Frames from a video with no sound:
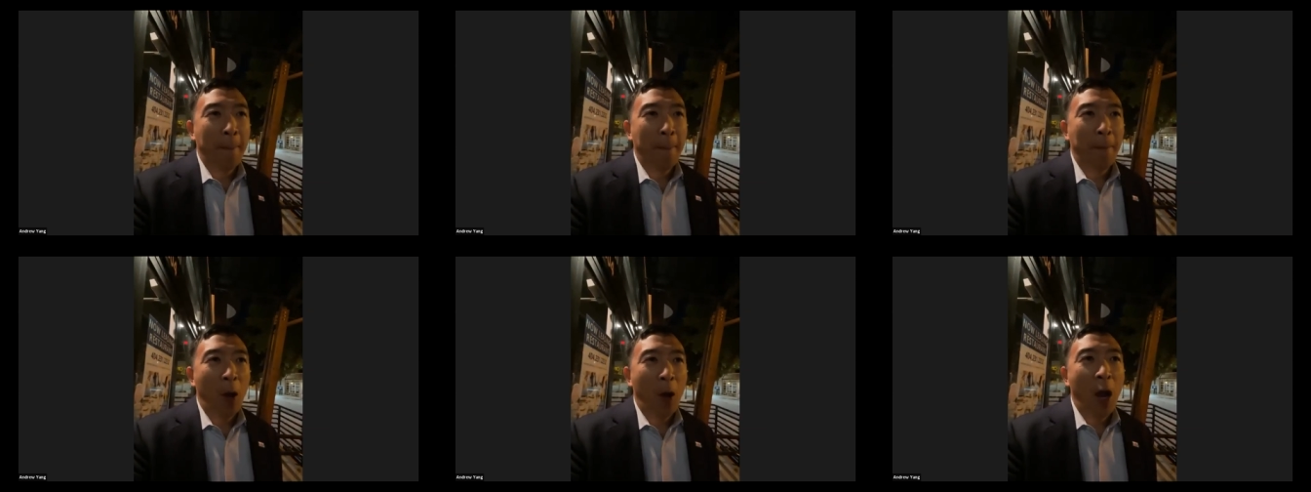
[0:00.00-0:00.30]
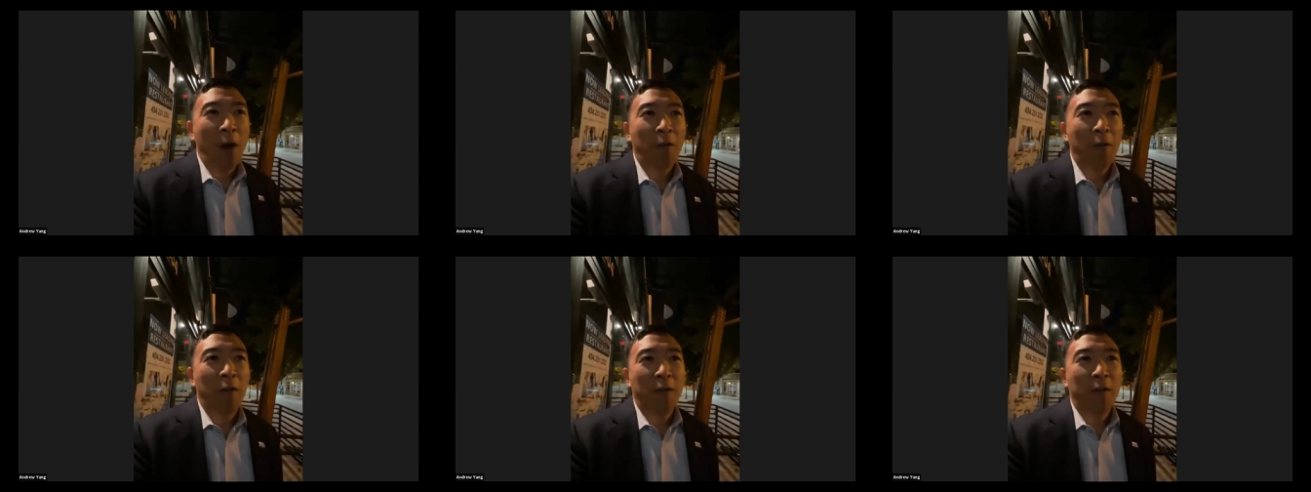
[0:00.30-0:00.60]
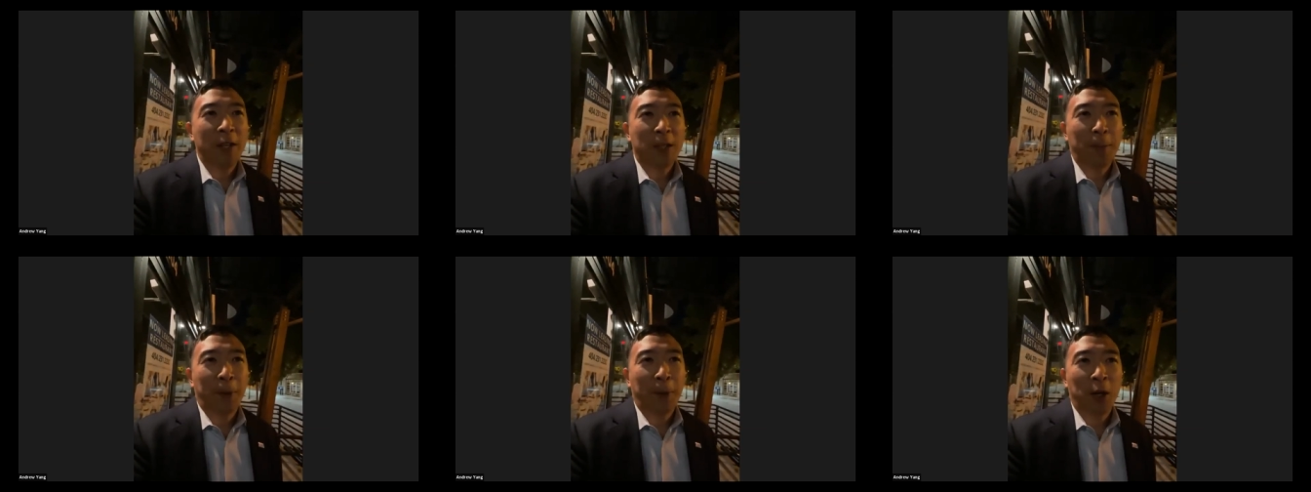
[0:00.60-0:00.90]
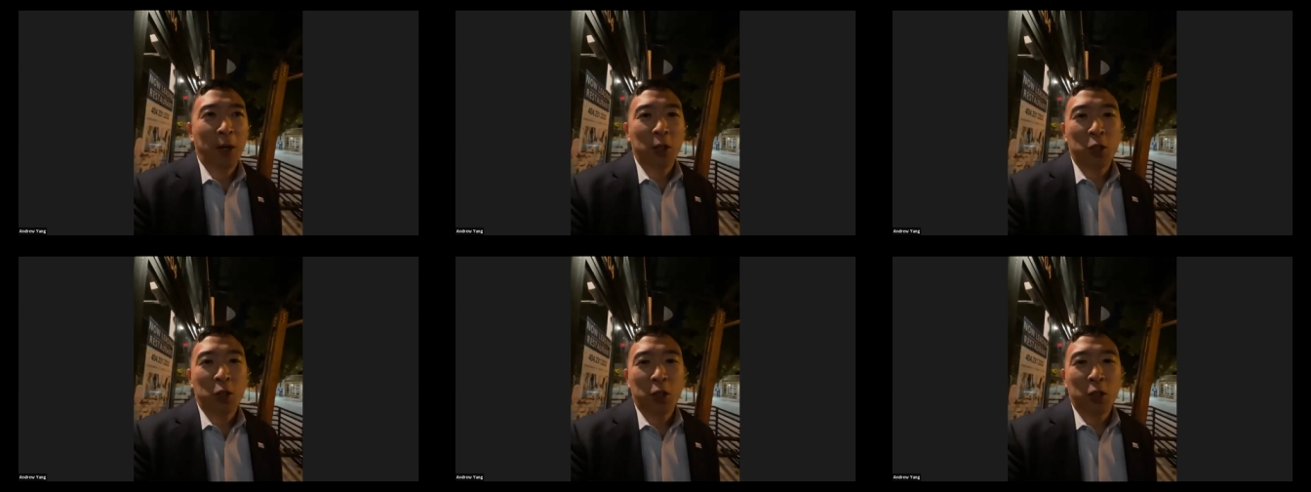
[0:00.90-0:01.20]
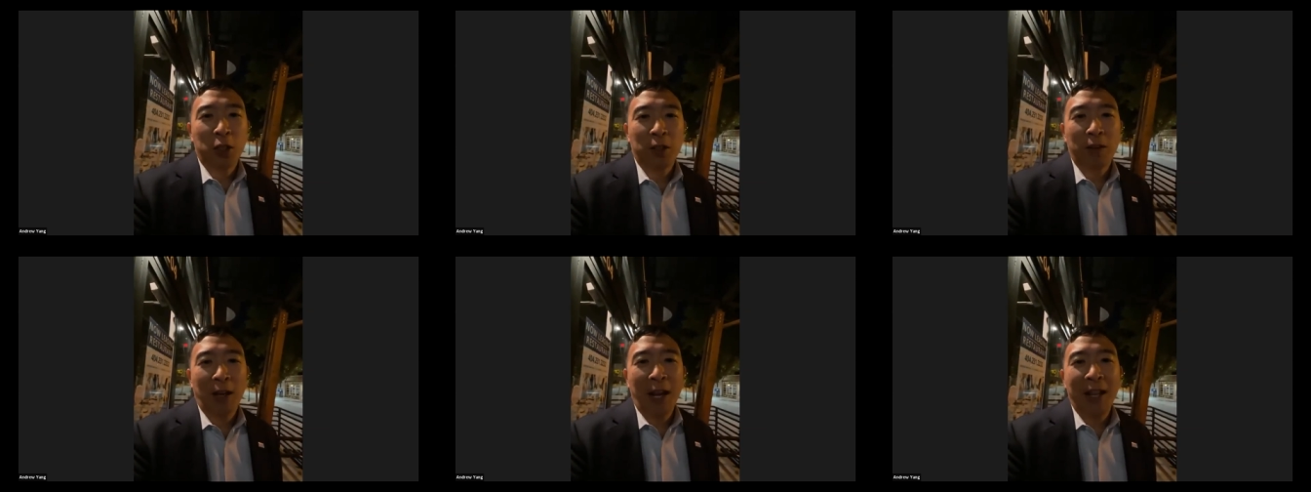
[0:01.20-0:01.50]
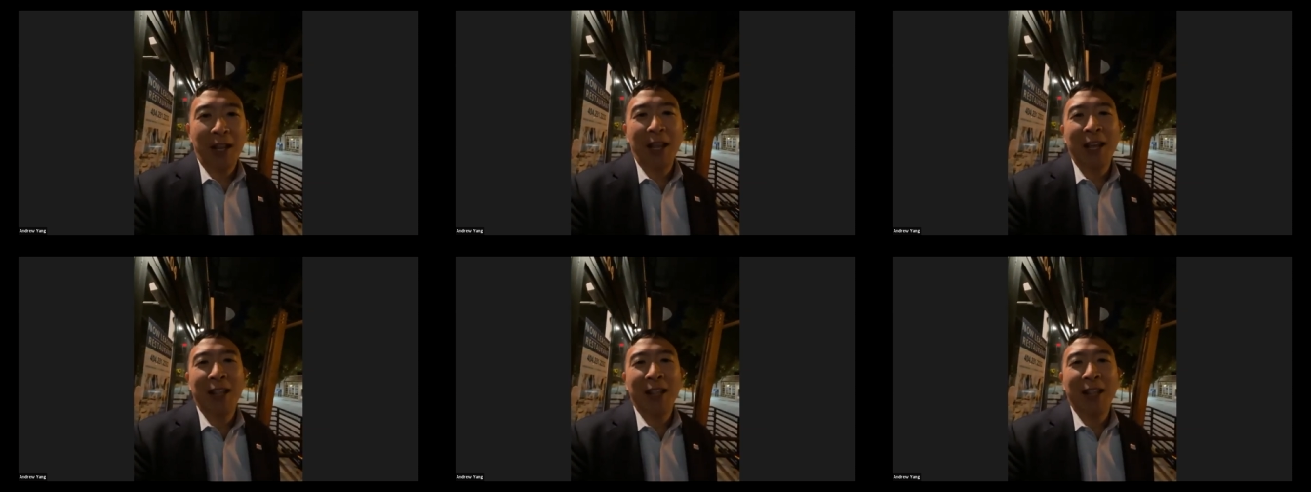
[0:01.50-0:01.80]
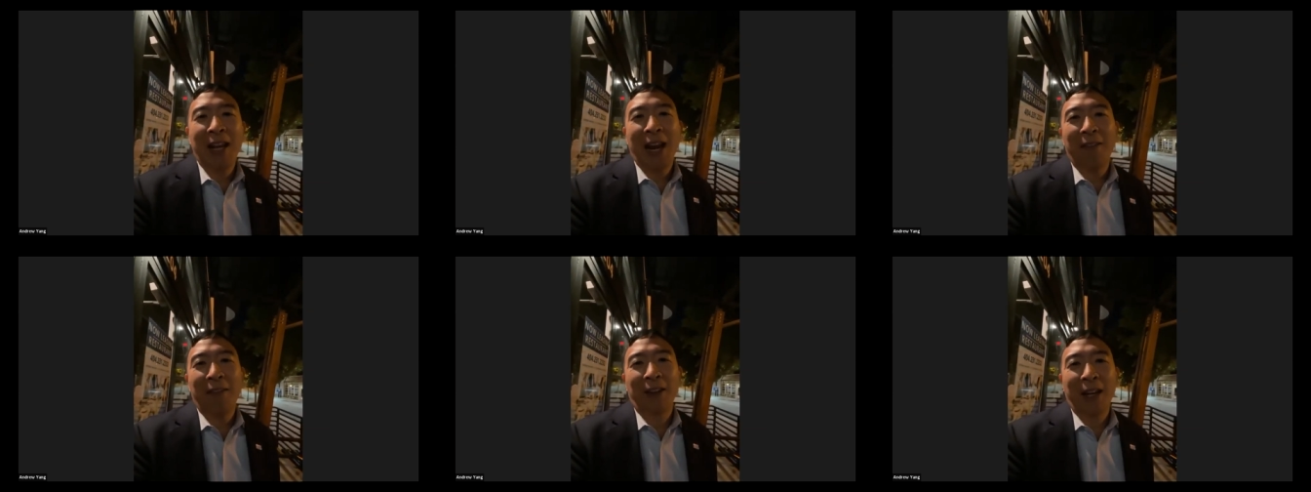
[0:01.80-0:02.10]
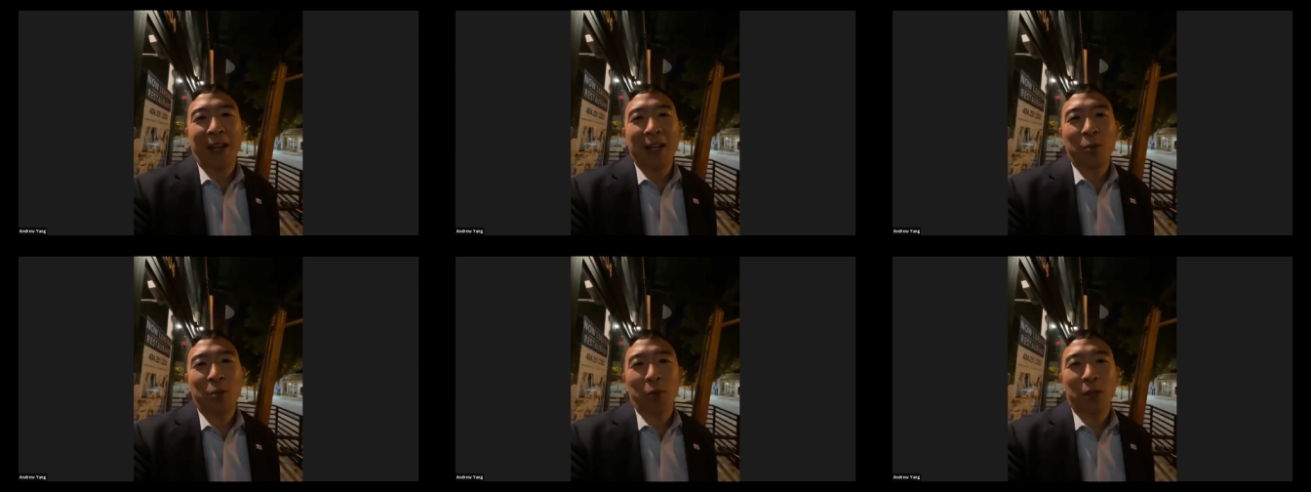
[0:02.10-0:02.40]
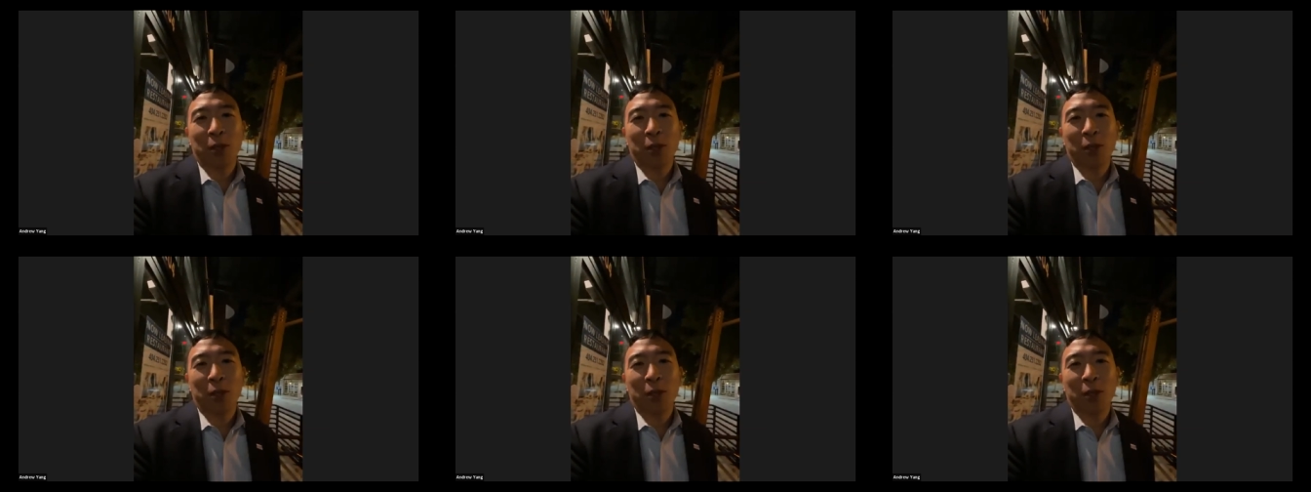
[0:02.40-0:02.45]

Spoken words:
off of its perch. And then the avalanche will